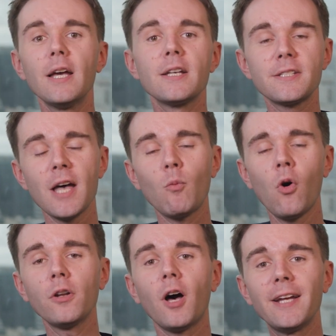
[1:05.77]
Step
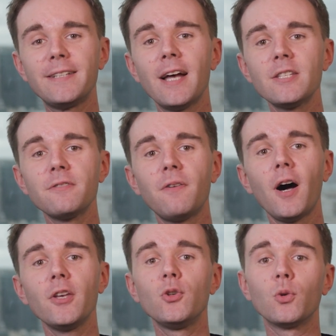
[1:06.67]
1,
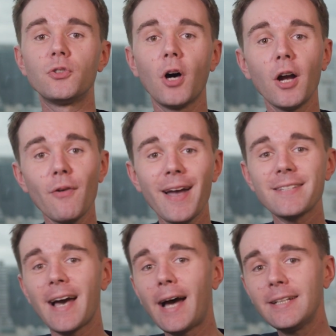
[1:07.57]
identify your
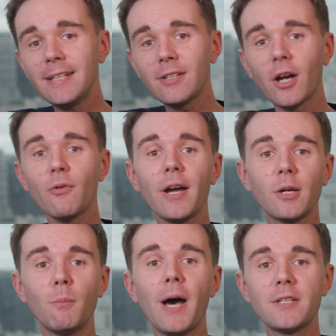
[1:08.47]
direct and indirect
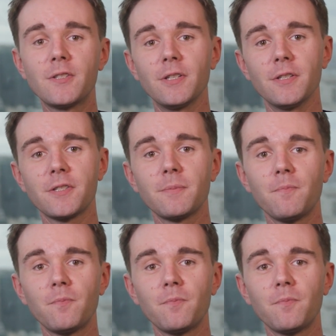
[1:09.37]
competitors.